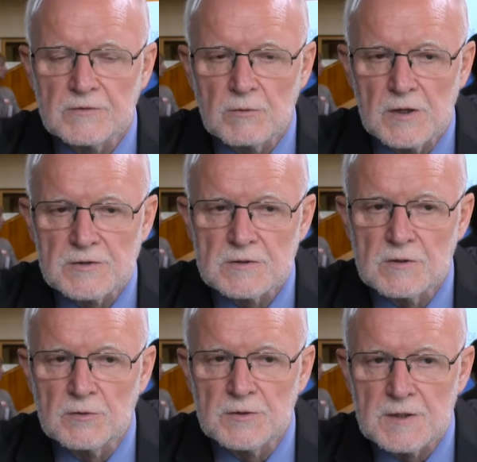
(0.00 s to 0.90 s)
situation
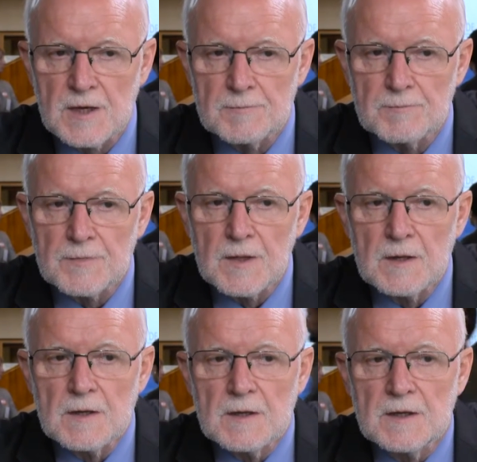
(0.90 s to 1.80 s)
all the time.
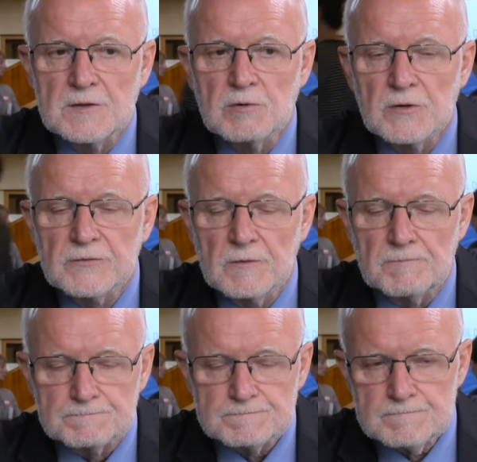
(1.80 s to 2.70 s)
It was
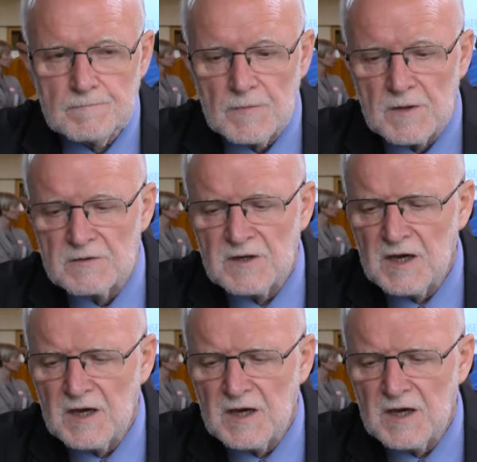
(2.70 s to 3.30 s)
the